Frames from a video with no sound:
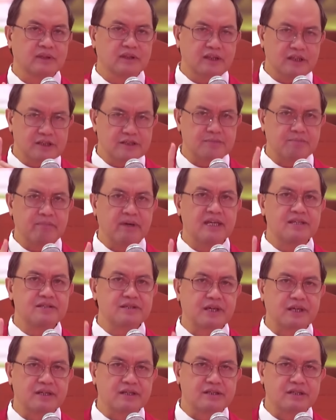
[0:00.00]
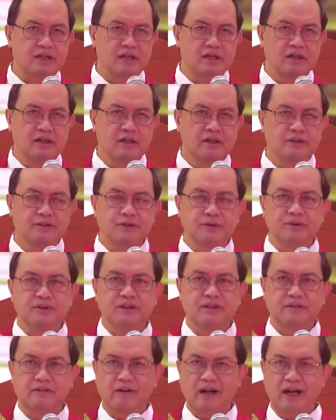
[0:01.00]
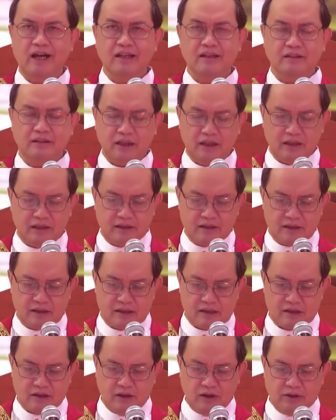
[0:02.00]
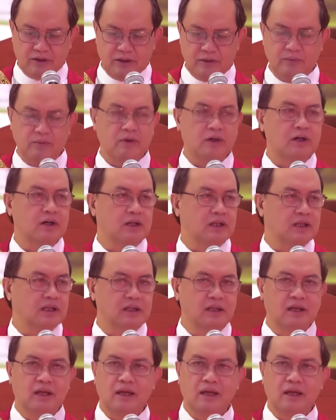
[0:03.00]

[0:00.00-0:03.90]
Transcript: His message through the writings on the wall,